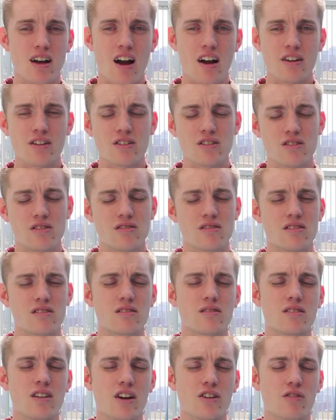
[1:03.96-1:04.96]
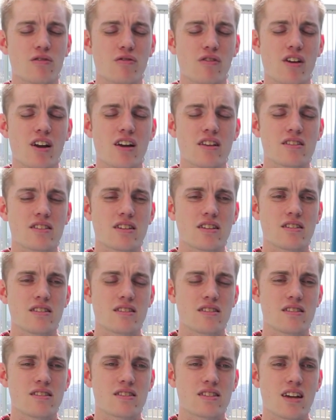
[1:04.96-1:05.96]
Doctor Doctor Frantz had
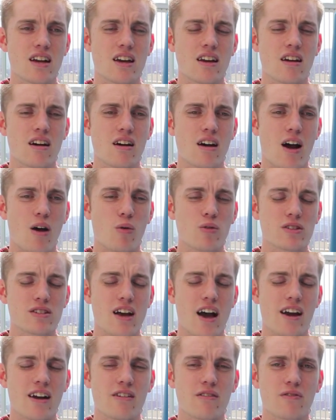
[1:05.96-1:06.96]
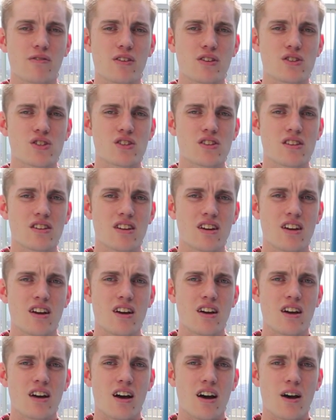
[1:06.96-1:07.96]
said uh, I was not an efficient
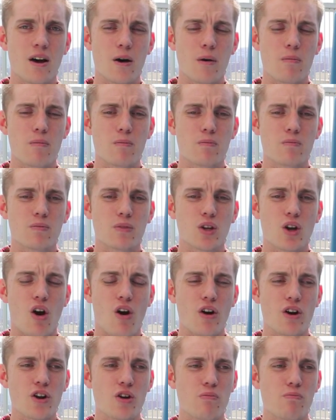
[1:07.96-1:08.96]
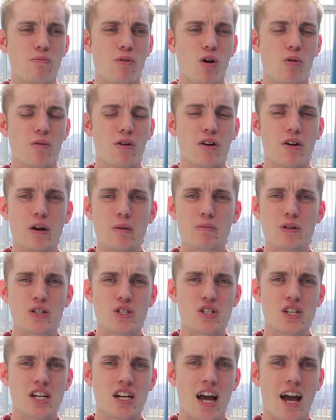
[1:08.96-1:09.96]
uh, cardiopulmonary
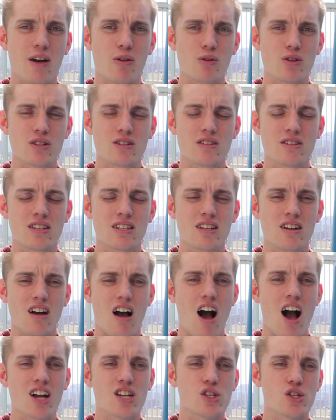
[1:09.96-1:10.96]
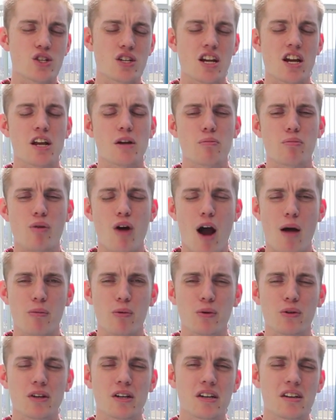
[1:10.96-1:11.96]
machine. I wasn't oxygenating
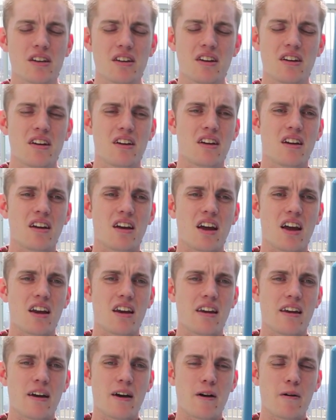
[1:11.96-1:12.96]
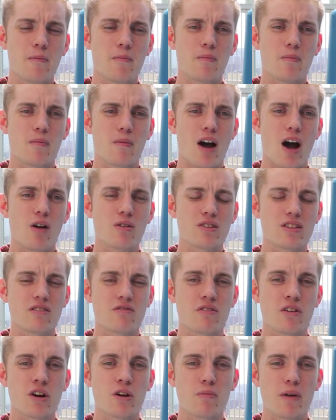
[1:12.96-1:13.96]
properly, and um, I was in a
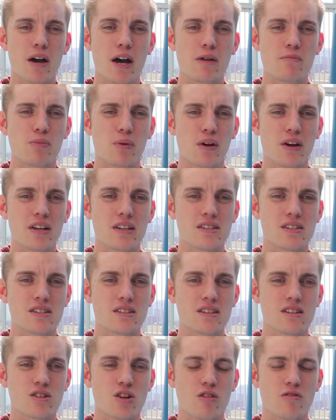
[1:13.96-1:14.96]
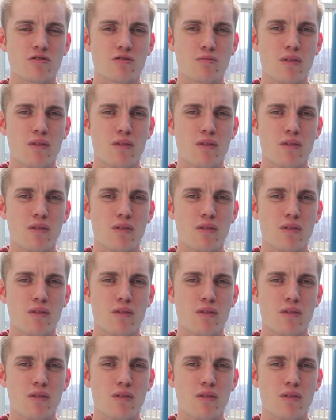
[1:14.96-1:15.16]
very bad place in terms